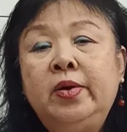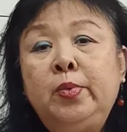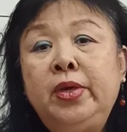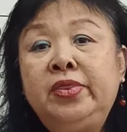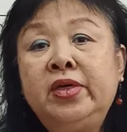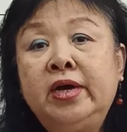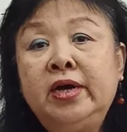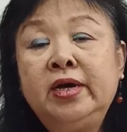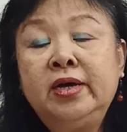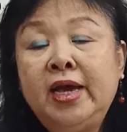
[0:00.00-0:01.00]
with
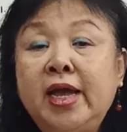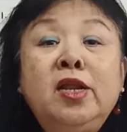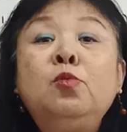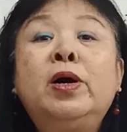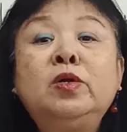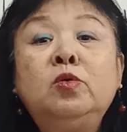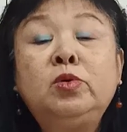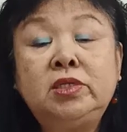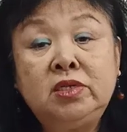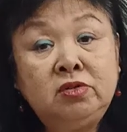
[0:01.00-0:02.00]
anyone who
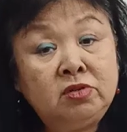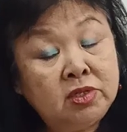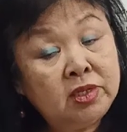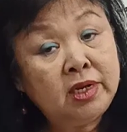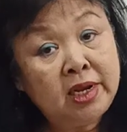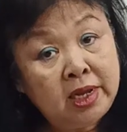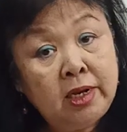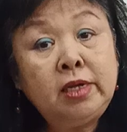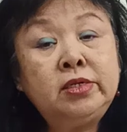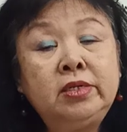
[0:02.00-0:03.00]
is interested in
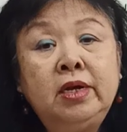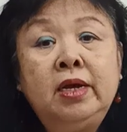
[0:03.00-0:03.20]
English.